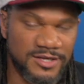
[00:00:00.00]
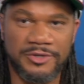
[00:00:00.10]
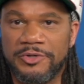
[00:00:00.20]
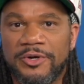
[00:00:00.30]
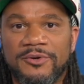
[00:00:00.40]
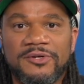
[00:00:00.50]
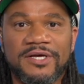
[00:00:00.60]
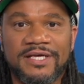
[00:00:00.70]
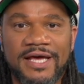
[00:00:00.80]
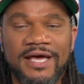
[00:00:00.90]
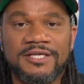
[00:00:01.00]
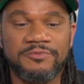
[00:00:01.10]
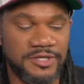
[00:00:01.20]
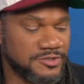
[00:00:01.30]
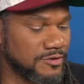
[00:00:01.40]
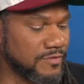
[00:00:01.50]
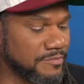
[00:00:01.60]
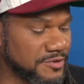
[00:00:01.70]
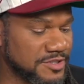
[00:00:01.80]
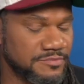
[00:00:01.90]
you don't look gay is what he told one
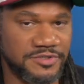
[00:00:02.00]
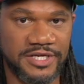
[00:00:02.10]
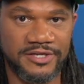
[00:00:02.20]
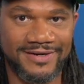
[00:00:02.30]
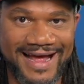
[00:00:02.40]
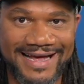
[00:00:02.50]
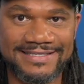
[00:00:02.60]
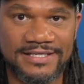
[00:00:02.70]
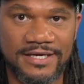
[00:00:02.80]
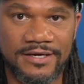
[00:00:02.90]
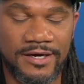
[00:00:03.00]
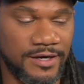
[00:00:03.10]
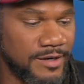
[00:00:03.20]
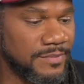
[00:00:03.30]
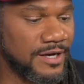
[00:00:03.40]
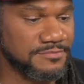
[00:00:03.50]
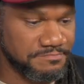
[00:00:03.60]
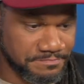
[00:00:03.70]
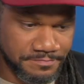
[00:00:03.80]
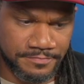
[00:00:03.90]
person in particular, asking about
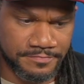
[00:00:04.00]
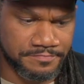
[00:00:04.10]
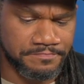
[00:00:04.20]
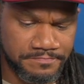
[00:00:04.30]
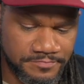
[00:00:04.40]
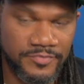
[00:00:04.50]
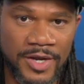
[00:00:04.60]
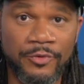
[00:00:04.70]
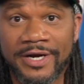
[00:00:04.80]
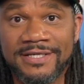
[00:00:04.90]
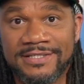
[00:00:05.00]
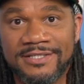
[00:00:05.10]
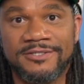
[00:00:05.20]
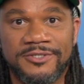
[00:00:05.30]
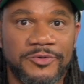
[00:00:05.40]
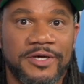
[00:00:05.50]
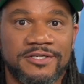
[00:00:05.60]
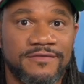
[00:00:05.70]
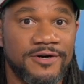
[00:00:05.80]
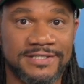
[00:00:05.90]
what it is he's doing
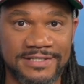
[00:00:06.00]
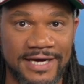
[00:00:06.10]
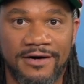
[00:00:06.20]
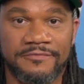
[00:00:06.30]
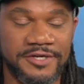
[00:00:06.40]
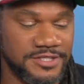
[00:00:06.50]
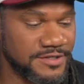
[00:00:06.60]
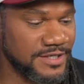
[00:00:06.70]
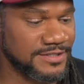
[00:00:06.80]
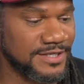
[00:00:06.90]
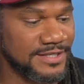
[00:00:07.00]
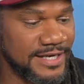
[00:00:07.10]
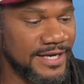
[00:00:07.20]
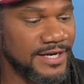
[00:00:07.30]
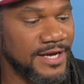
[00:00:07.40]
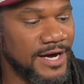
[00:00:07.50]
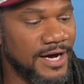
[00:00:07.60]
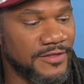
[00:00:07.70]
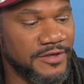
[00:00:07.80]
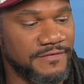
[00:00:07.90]
as far as his outreach and things like that.
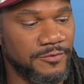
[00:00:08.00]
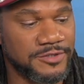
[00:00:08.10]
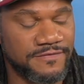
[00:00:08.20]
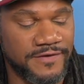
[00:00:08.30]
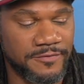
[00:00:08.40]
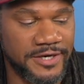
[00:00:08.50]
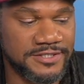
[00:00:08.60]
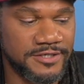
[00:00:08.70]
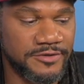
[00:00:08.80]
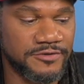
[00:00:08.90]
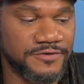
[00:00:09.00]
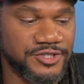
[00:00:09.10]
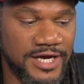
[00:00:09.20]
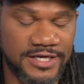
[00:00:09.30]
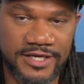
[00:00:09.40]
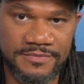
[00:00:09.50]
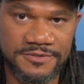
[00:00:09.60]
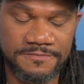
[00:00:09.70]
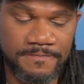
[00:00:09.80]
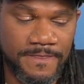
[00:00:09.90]
Uh, the event was a fundraiser. It was for John
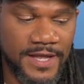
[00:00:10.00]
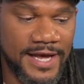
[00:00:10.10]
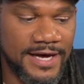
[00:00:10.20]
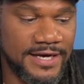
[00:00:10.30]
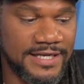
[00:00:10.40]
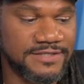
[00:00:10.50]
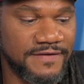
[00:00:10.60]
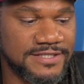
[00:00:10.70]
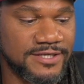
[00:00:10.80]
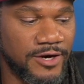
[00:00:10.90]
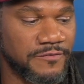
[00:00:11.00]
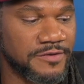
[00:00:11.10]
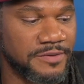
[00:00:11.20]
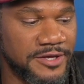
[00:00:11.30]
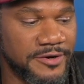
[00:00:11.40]
Gibbs. Uh, he's facing off with Peter